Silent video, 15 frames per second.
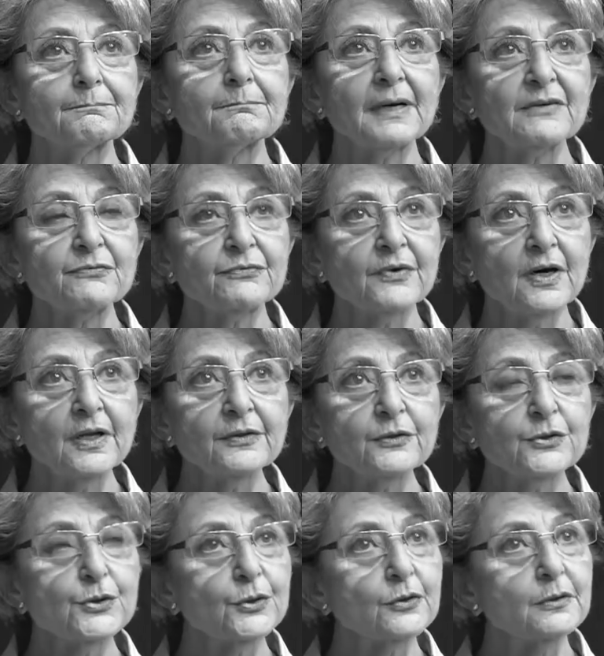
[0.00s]
My
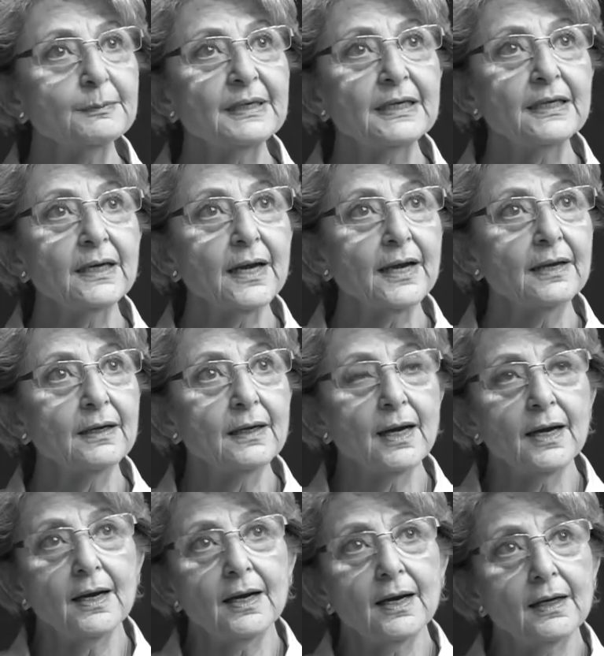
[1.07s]
father took me, and
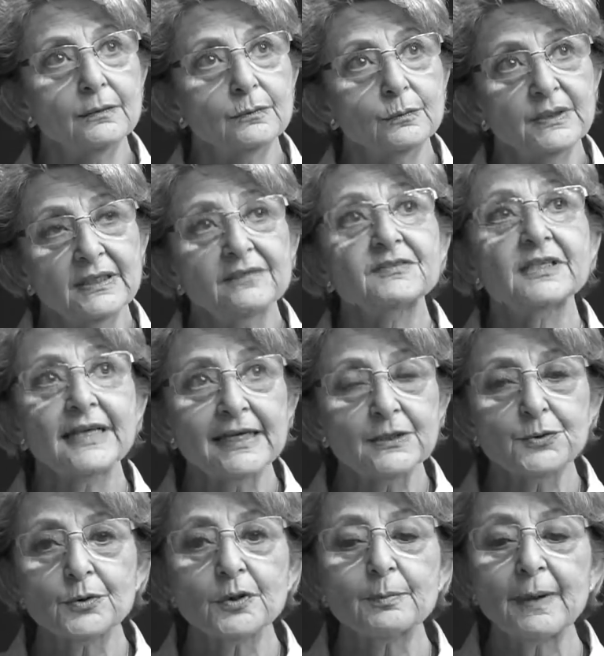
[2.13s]
we lived in
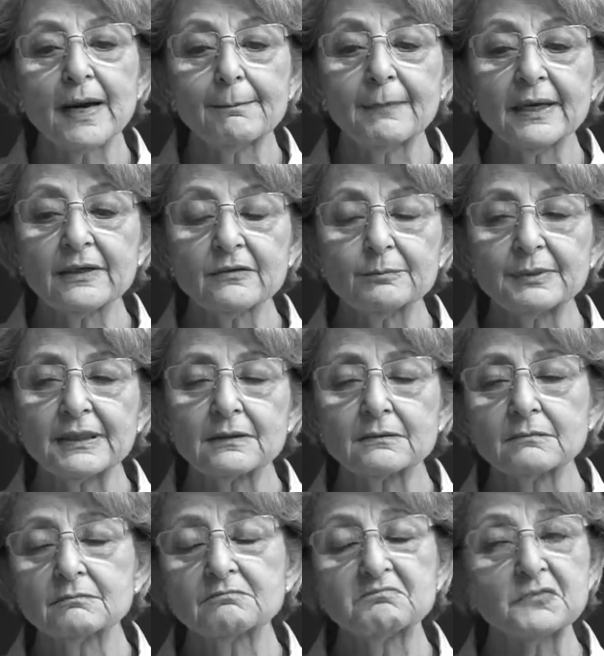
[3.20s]
Antwerp. I might have
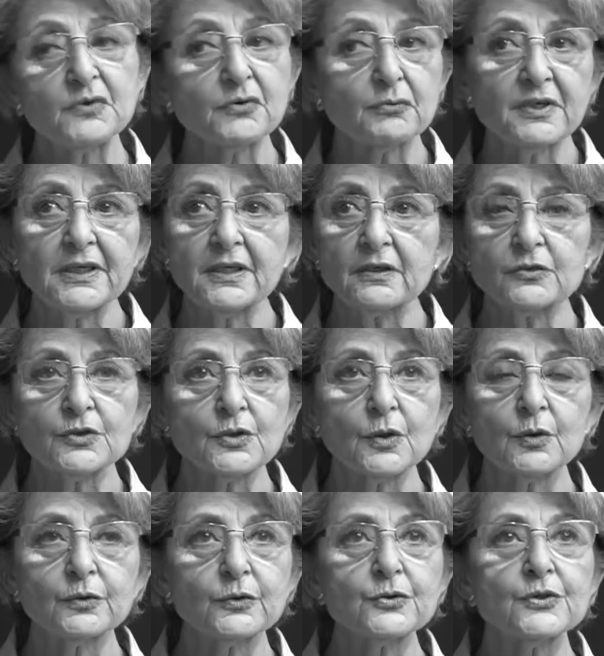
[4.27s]
been 3 years
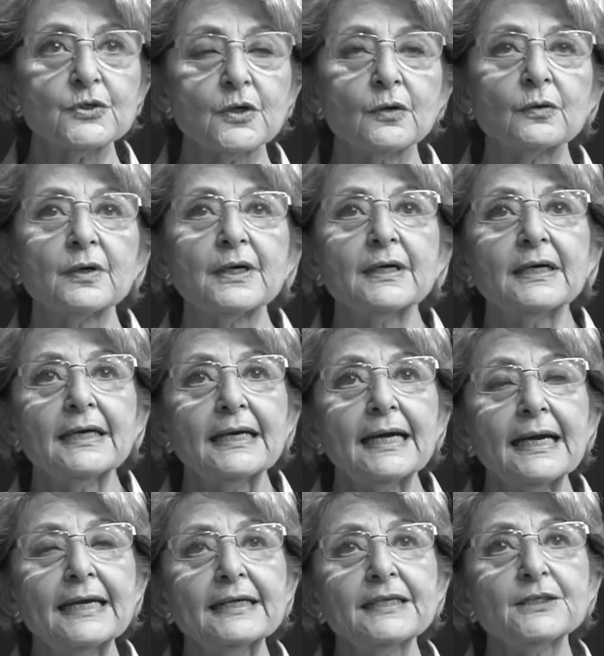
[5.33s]
old or so.
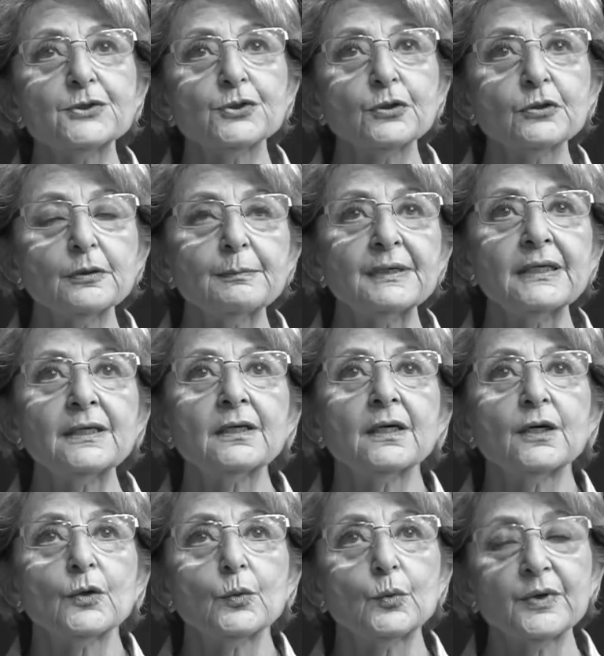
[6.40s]
And he took me
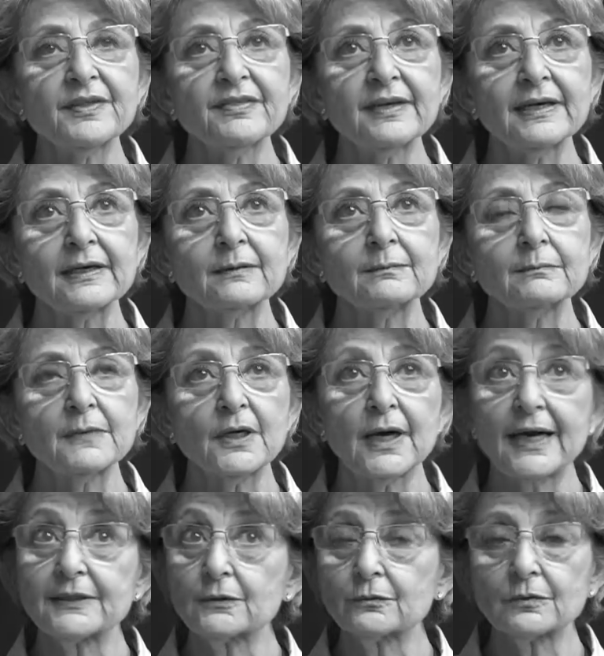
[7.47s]
with him,
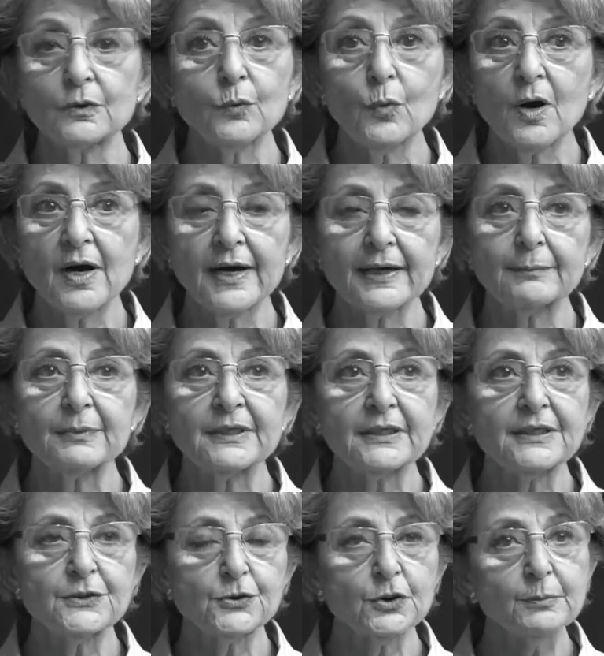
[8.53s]
I don't know why, but
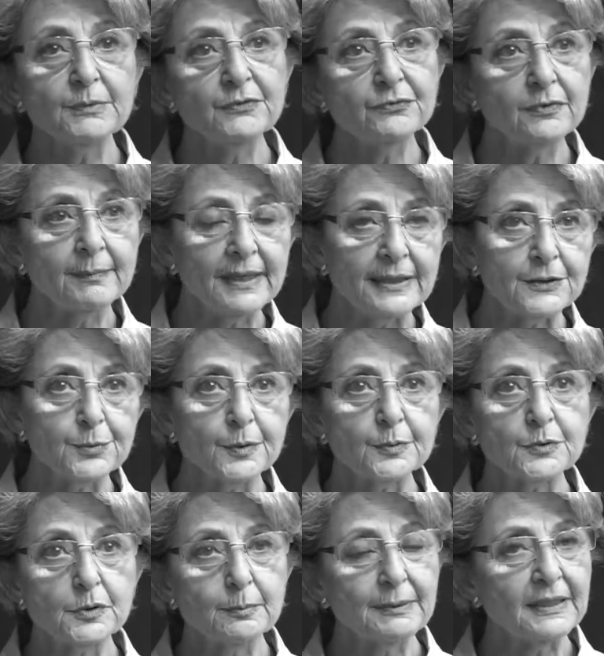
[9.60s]
he took me from
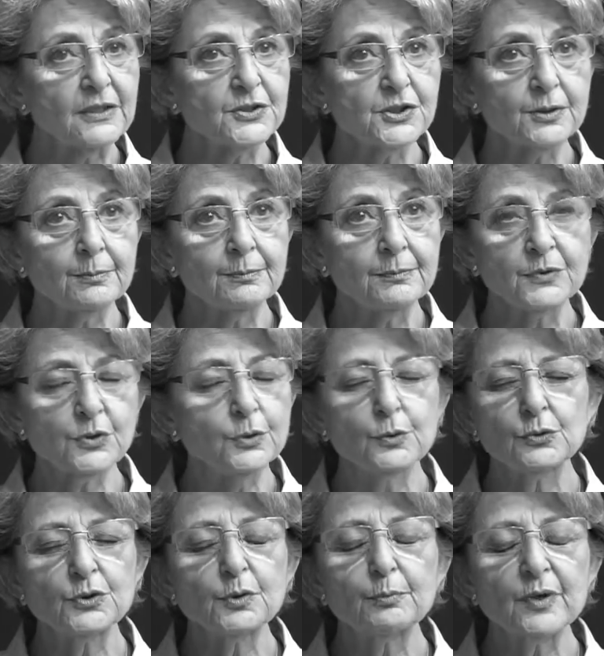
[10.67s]
Antwerp to Belgium,
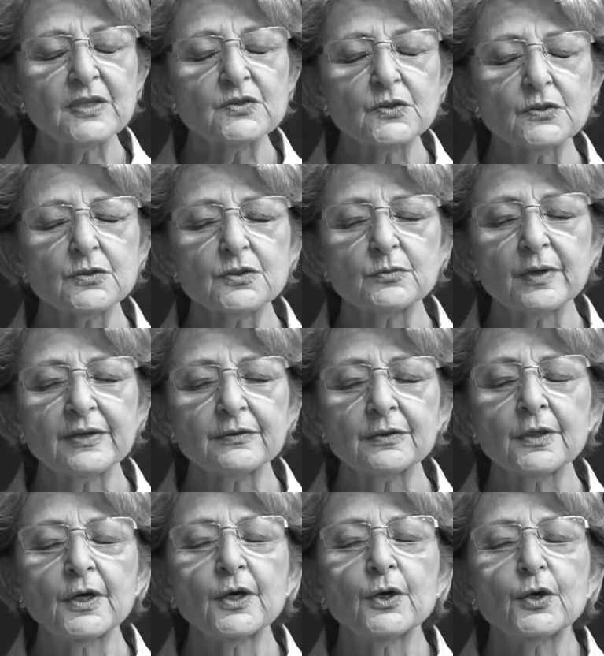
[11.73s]
to Brussels rather,
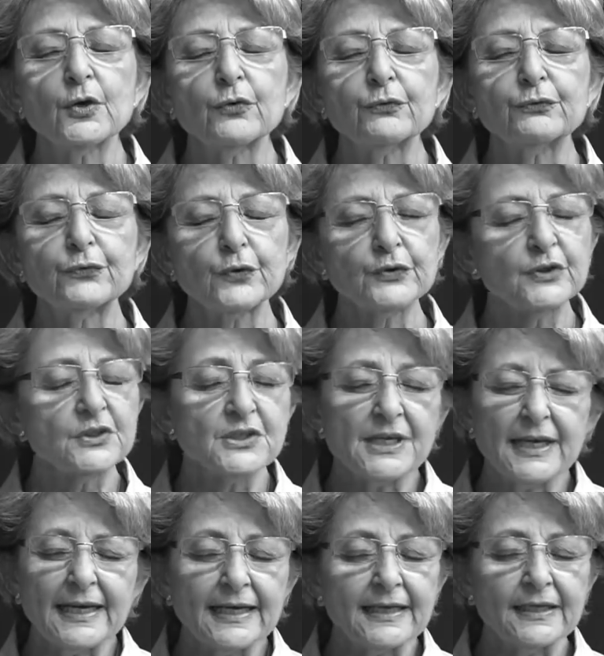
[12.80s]
for the
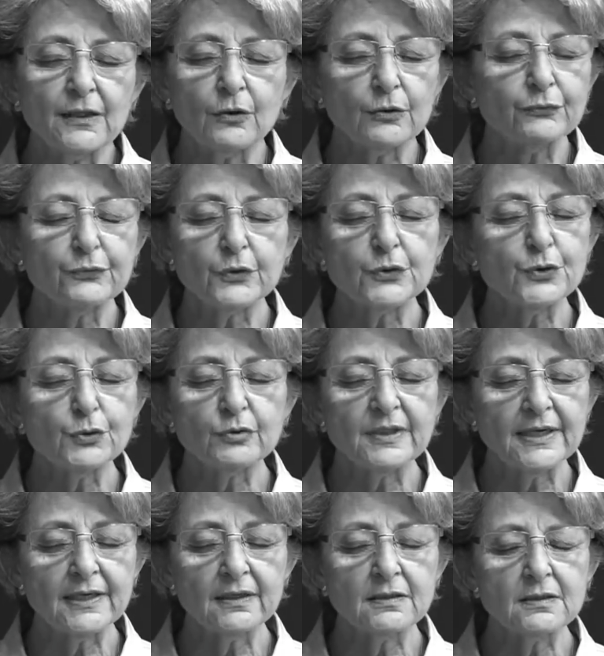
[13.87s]
day or for 2
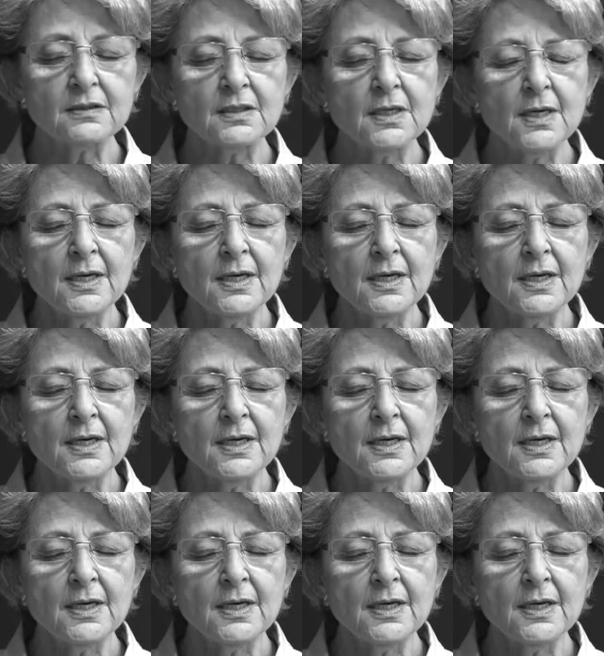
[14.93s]
days.